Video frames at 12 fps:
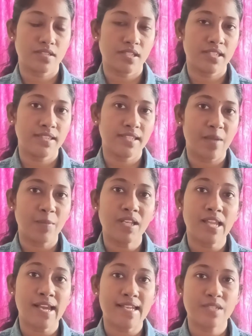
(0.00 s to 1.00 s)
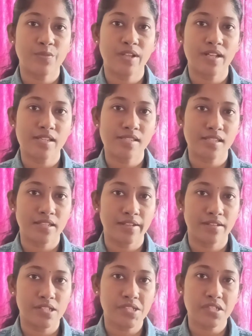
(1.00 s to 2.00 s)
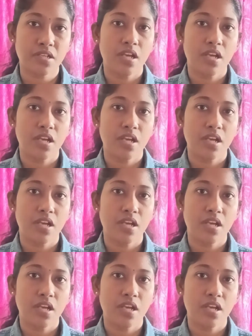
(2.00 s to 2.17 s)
in Tamil as well as in English.